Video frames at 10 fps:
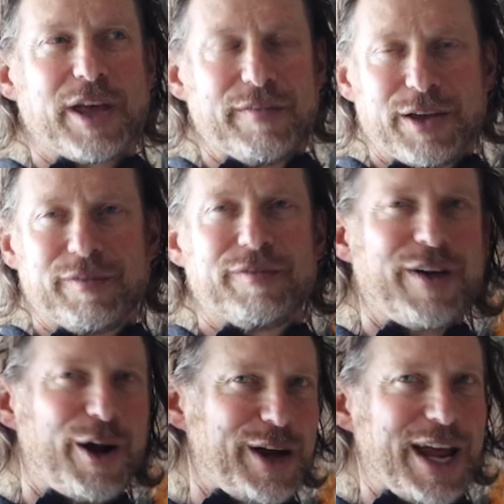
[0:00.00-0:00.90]
giving
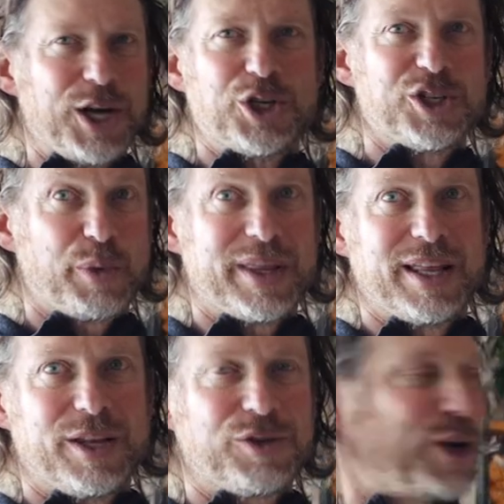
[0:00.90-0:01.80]
variations
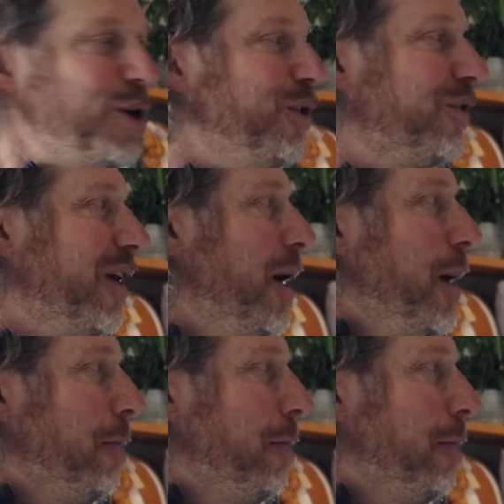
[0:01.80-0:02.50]
within the SKUs.